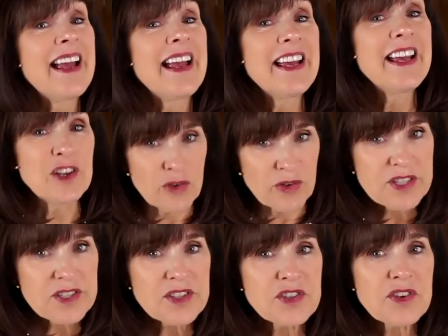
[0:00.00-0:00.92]
It
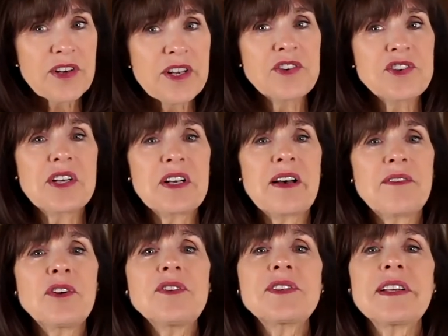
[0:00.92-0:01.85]
increases your energy
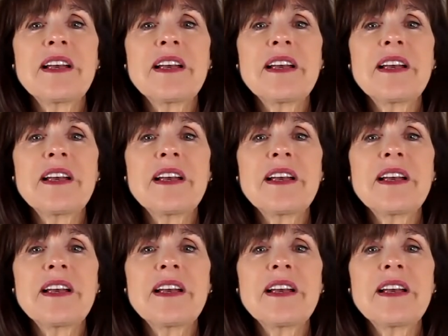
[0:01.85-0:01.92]
levels,